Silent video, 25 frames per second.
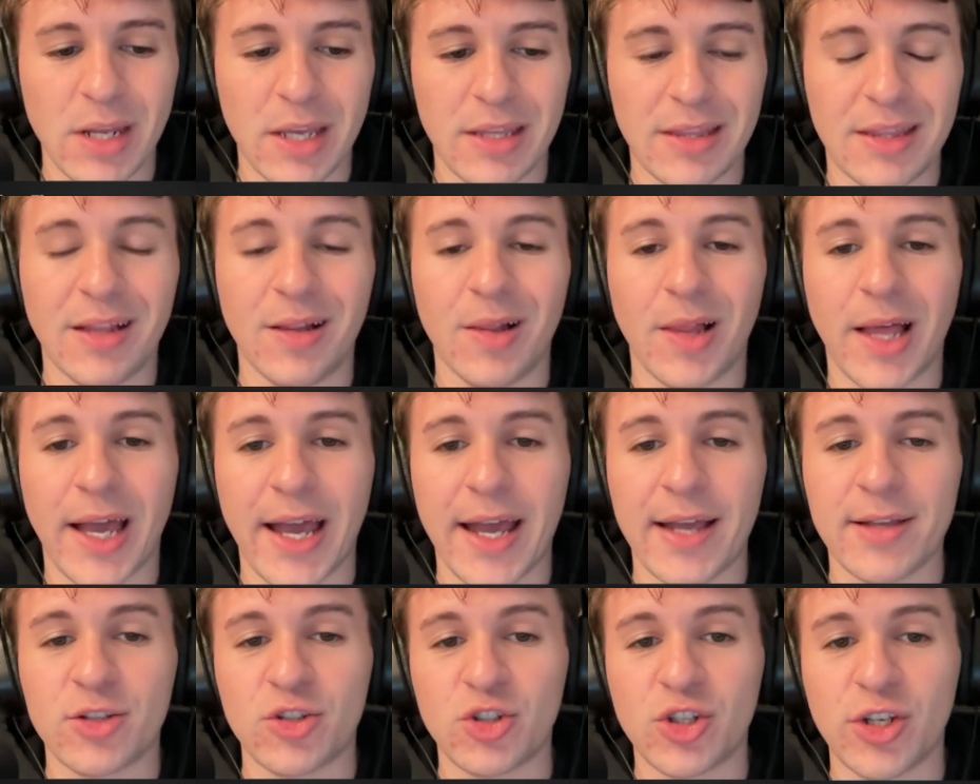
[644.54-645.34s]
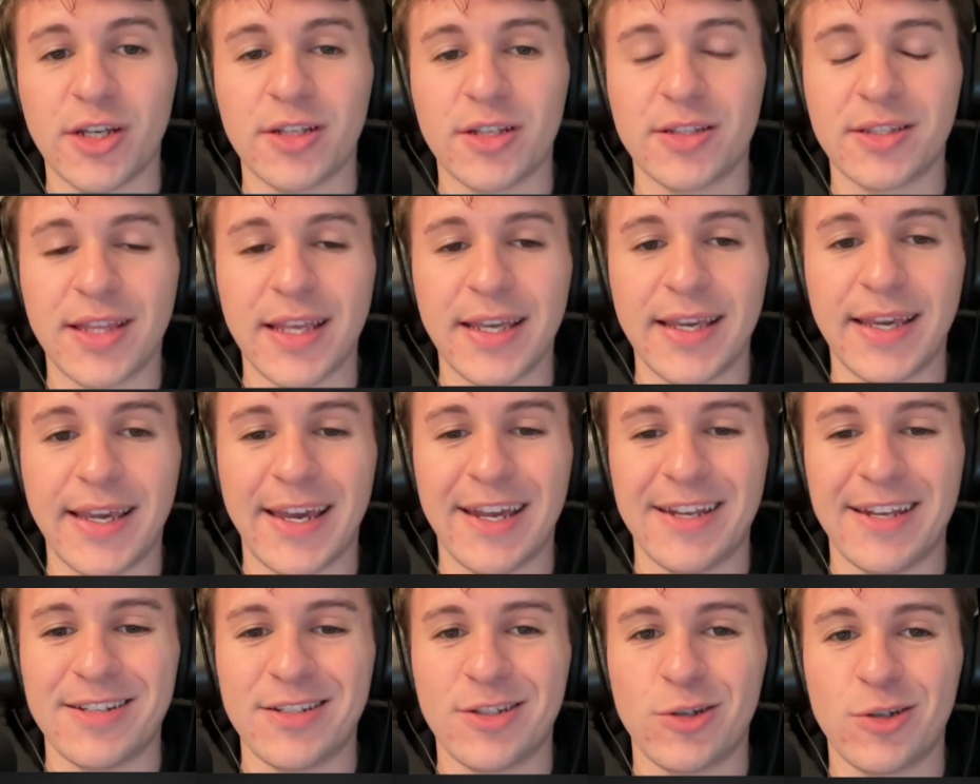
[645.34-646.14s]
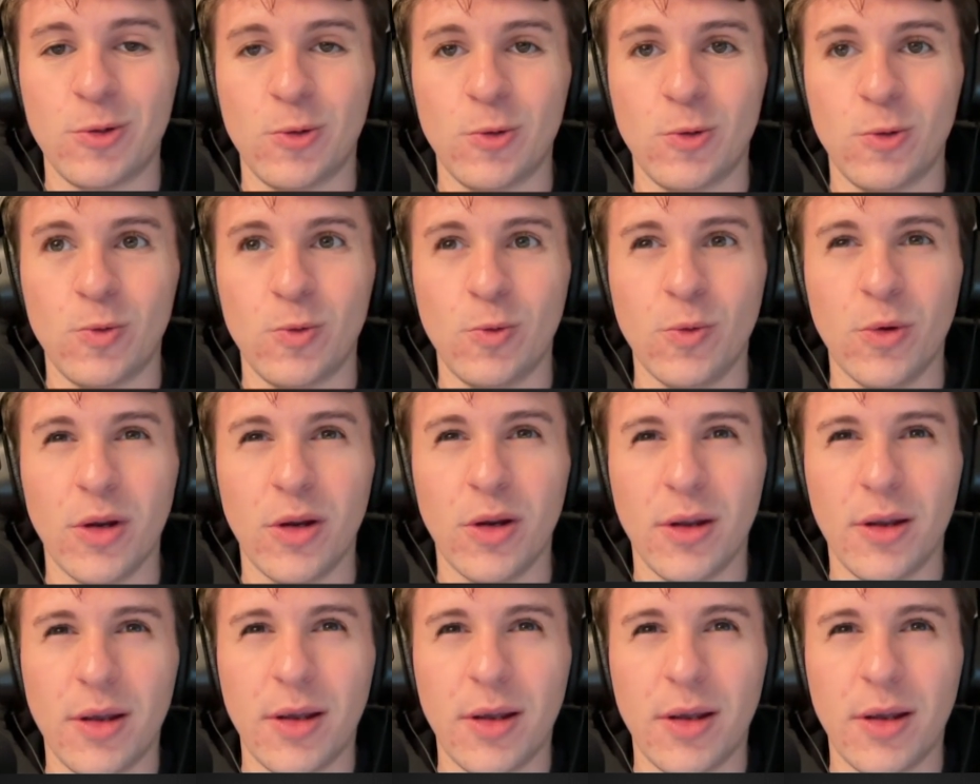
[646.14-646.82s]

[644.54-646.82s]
the last chance they get to